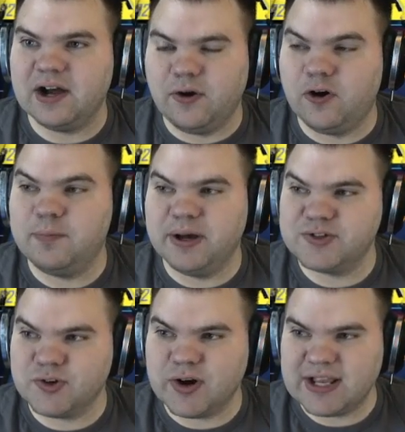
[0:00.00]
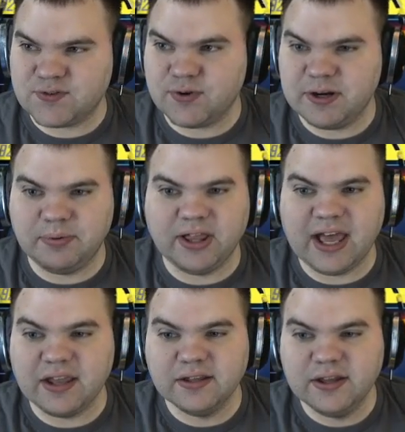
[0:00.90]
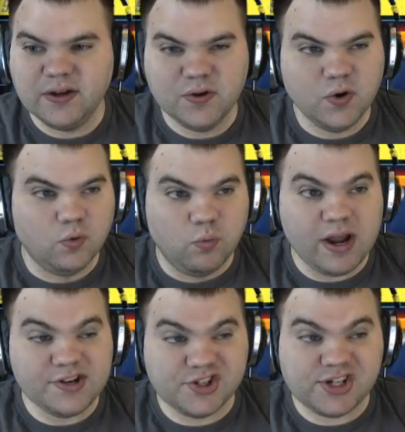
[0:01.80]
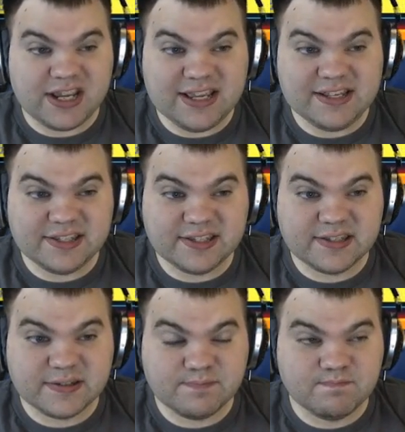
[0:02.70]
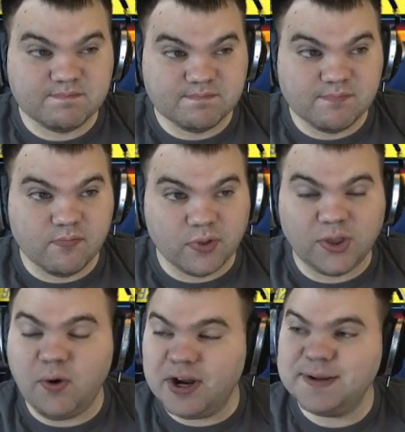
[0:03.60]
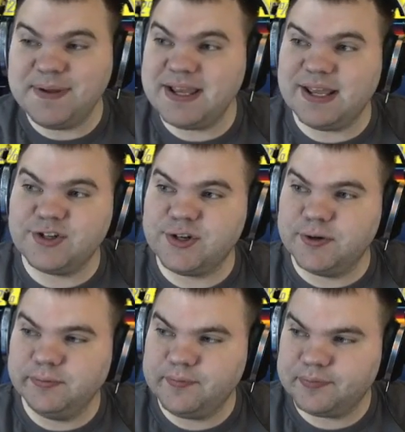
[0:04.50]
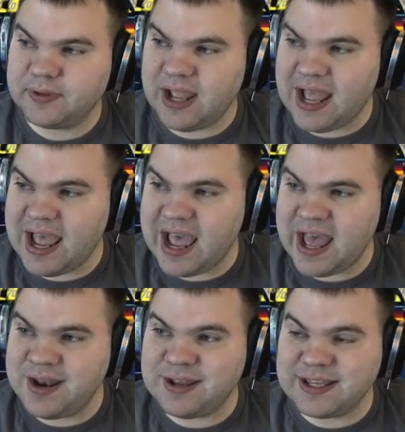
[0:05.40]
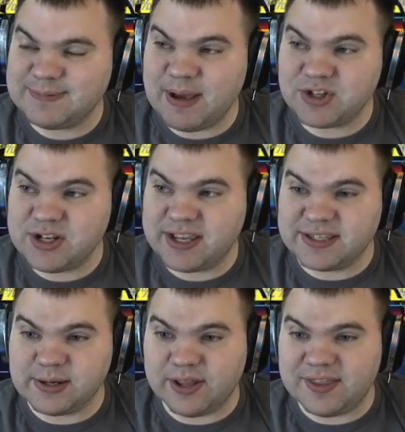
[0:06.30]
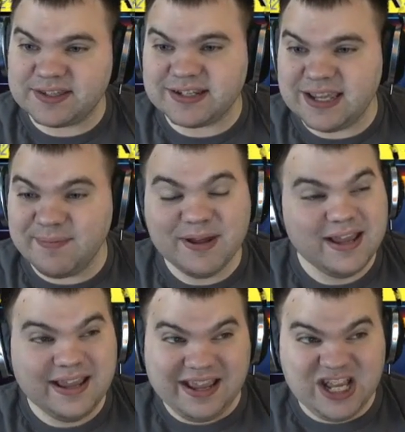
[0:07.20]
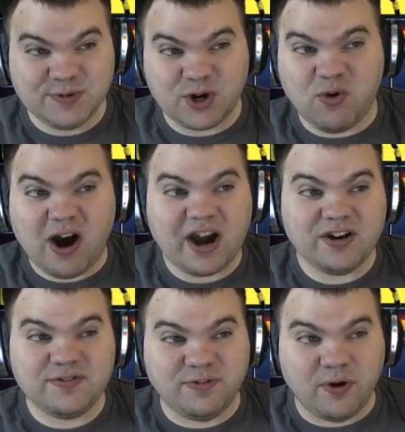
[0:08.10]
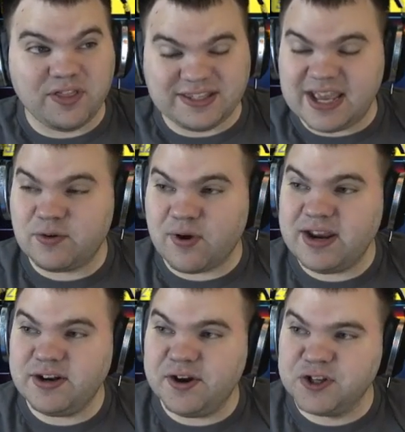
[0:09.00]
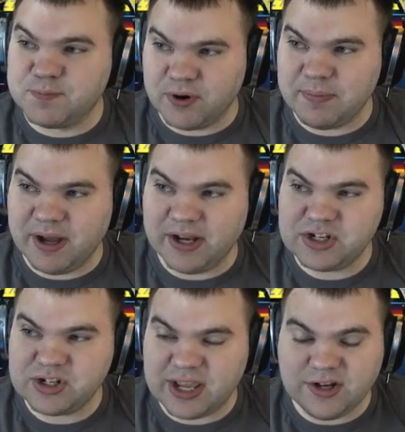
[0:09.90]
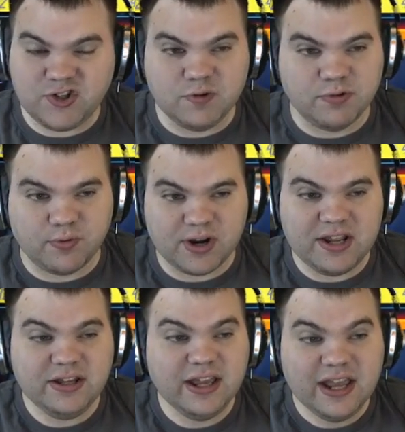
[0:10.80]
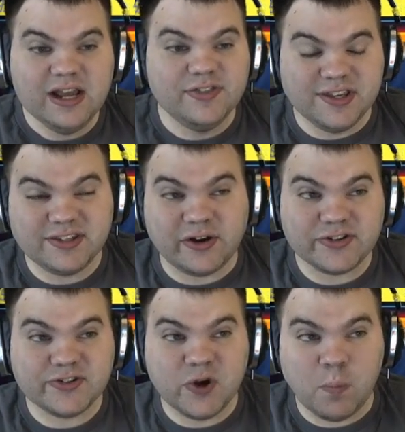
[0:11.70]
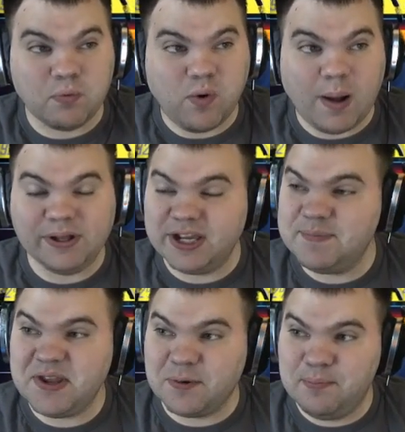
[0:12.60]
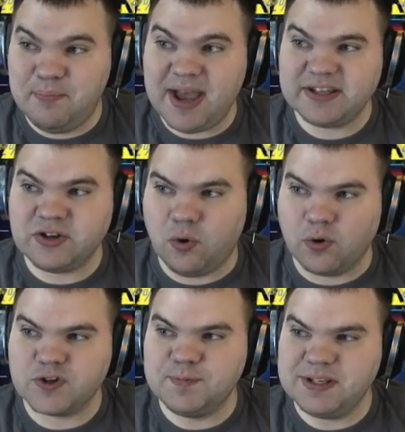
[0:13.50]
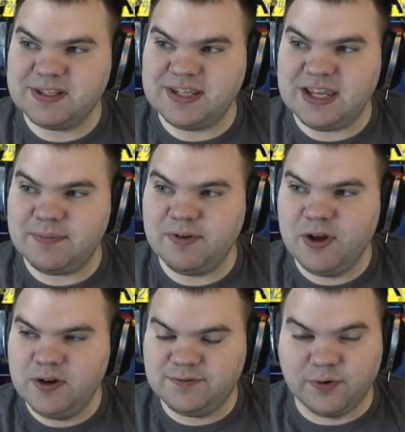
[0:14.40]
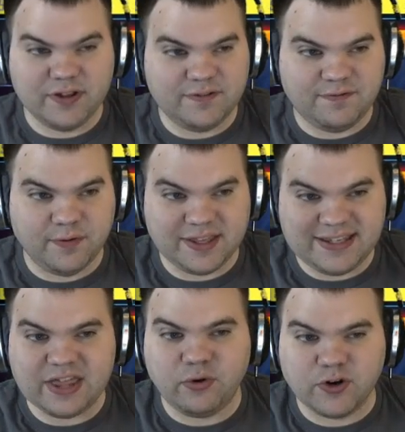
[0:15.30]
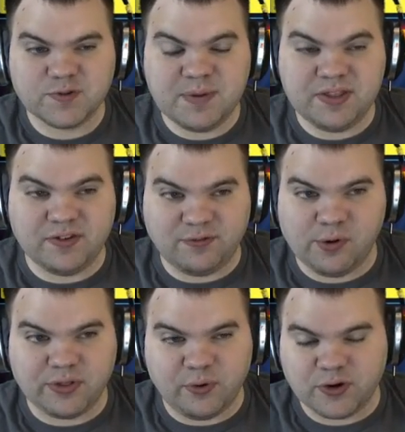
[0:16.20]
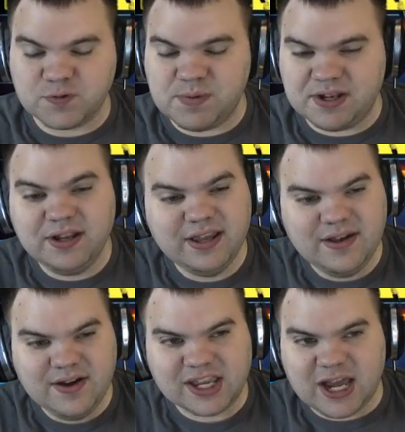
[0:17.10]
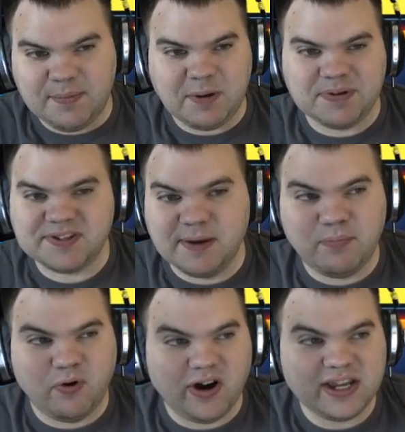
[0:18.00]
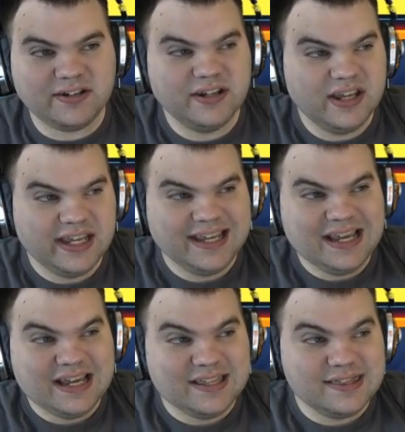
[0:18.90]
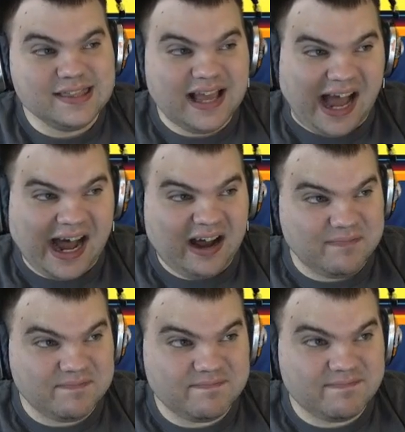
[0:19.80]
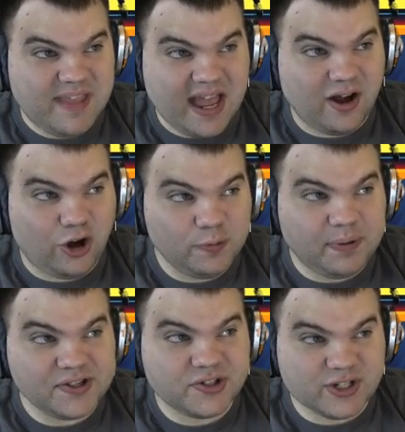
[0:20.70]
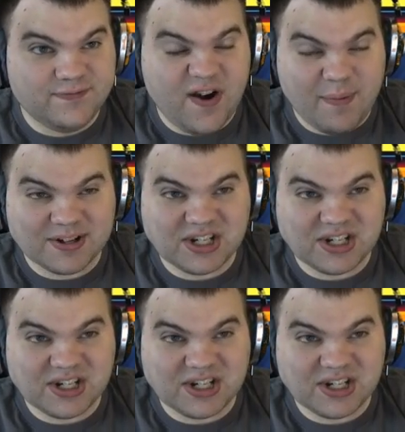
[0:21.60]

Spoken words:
Hulkbuster as free to play, which is going to be an issue. And especially considering this team is required for the tech raid nodes pretty much in Doom 3. This is also probably going to be your best horseman team for the Death Horseman, the 4th Horseman, coming up at some point. Yeah, Hulkbuster is very much a